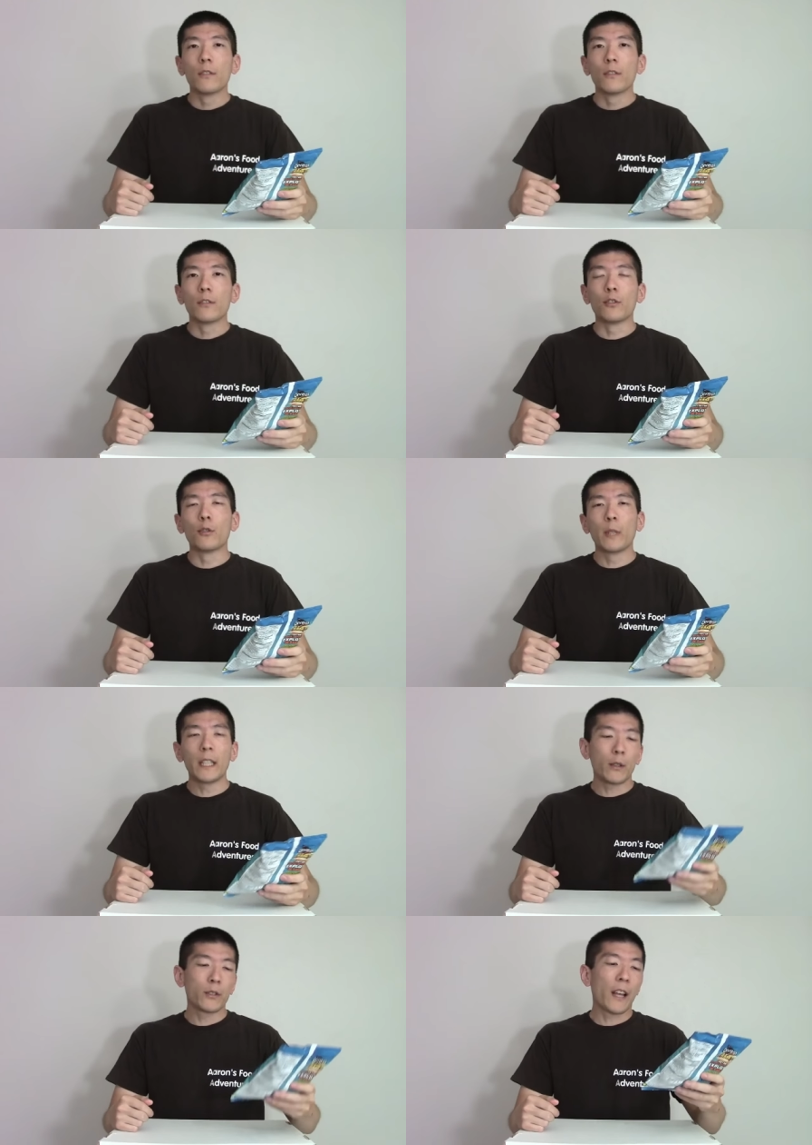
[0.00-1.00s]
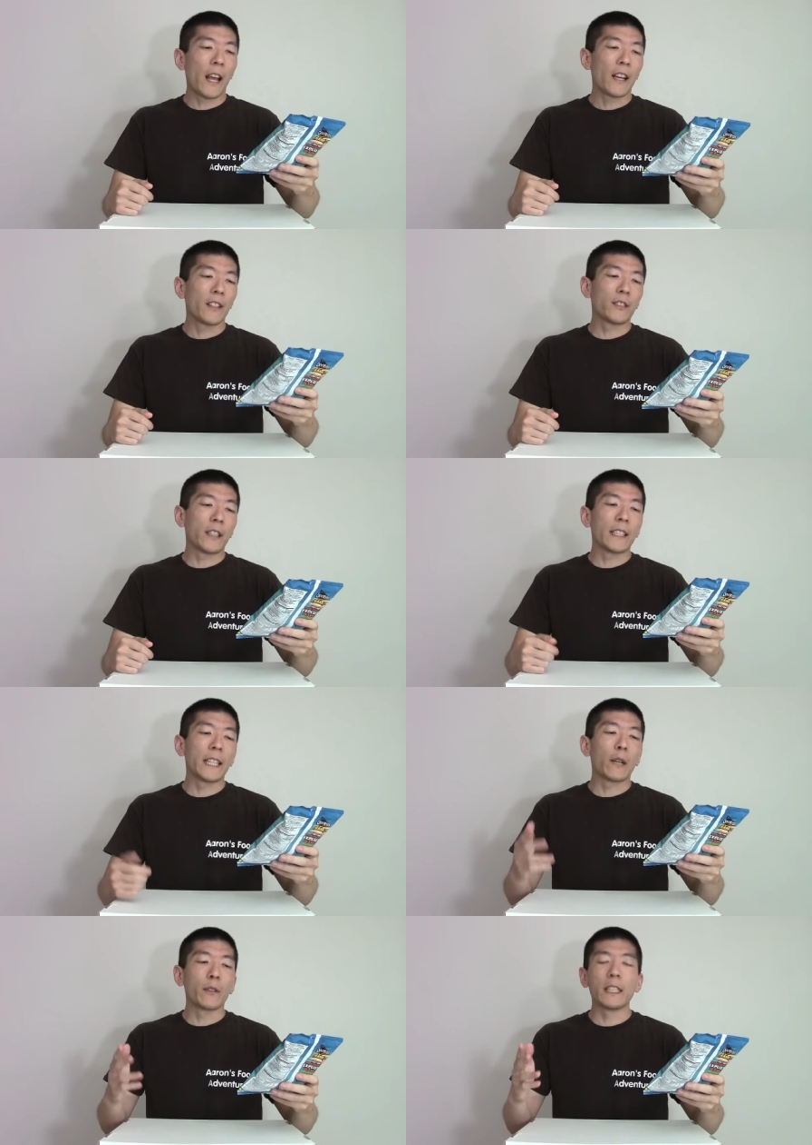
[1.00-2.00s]
So Doritos has a
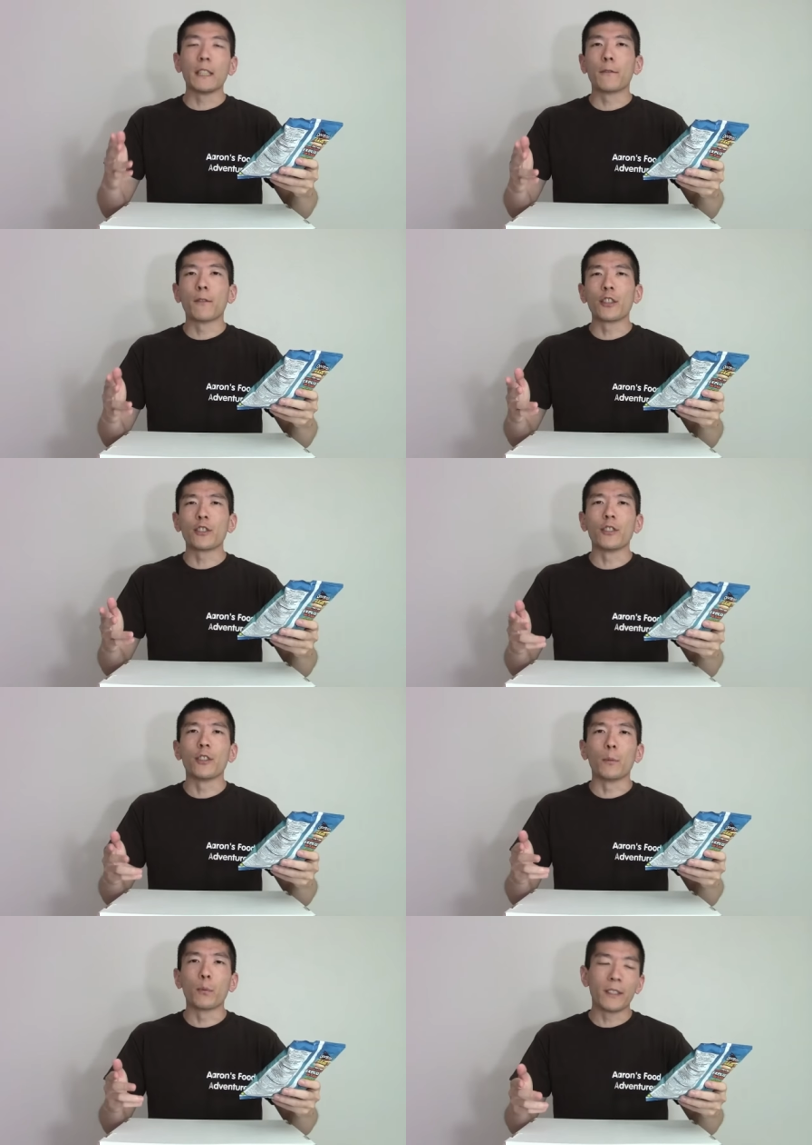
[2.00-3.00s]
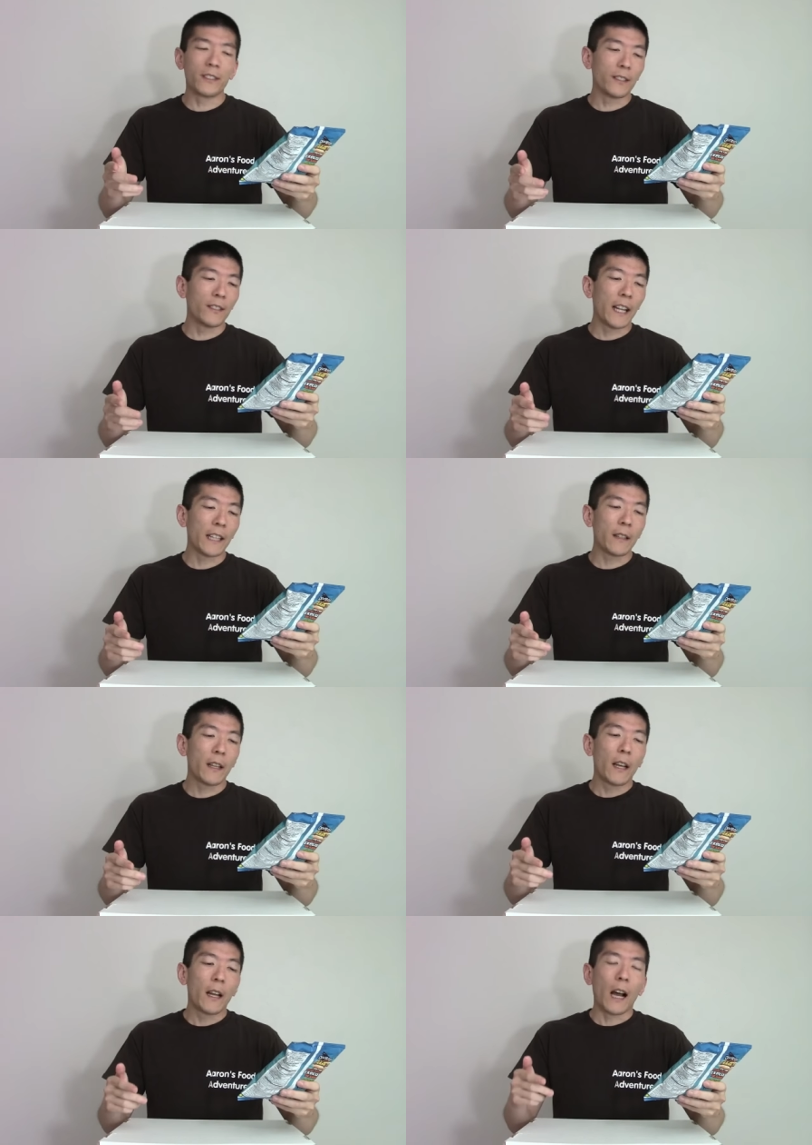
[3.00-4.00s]
guaranteed fresh until printed date.
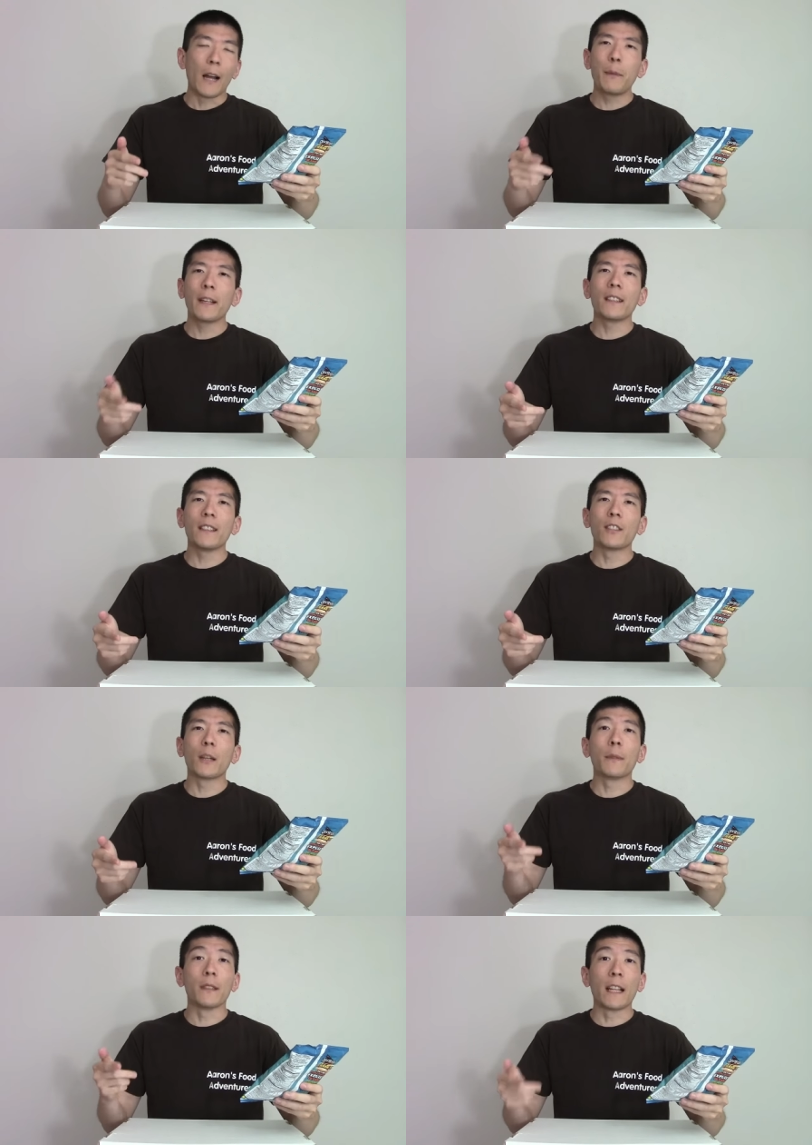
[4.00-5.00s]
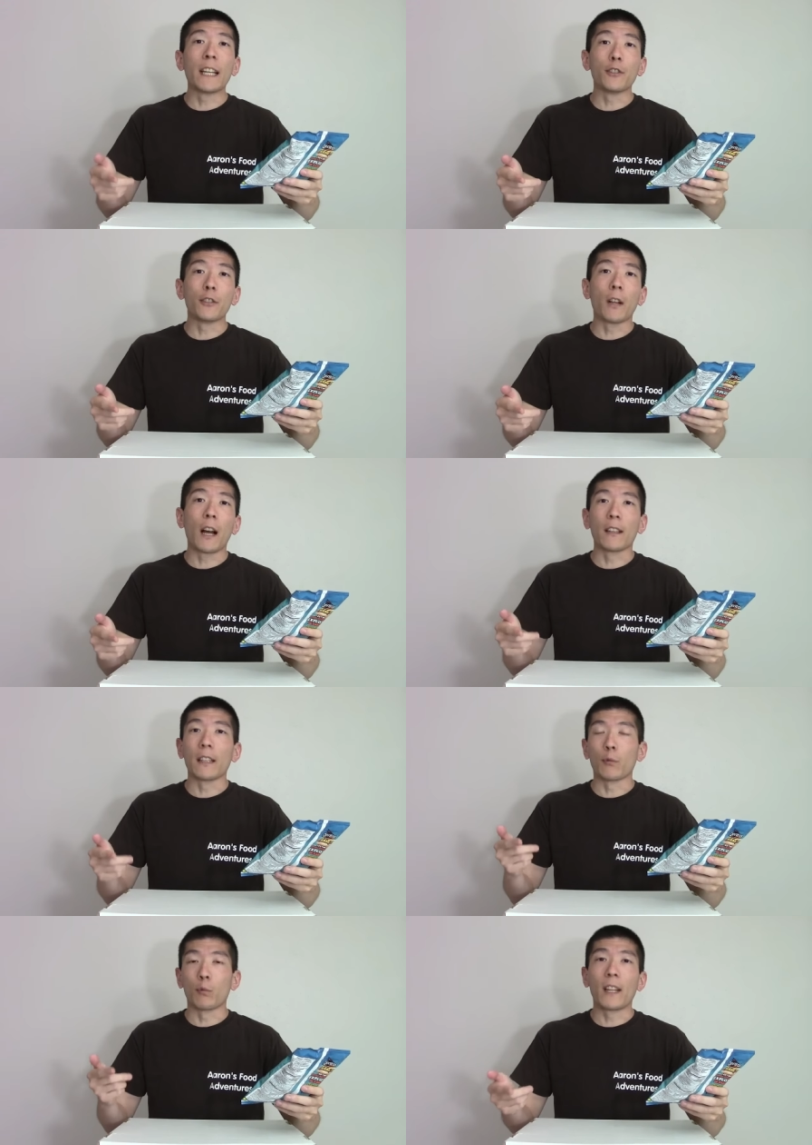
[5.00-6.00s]
I picked these up in late July,
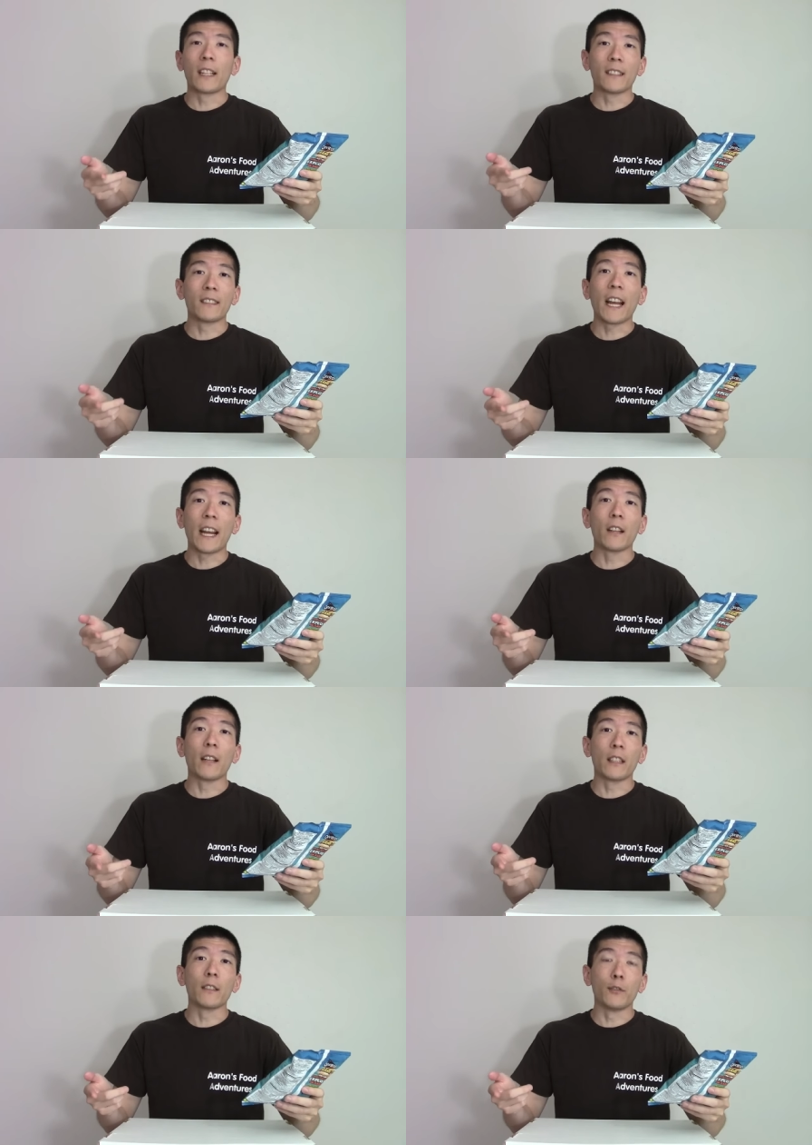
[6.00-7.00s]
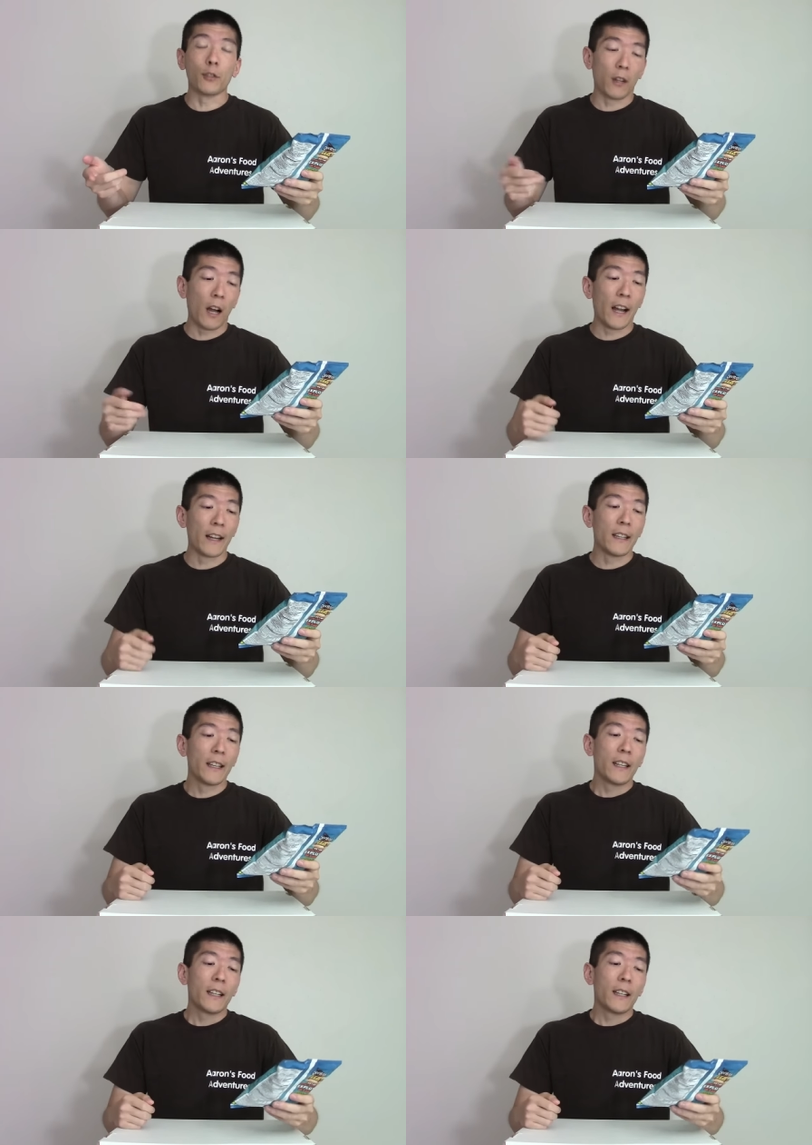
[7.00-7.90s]
like right at the tail end of July.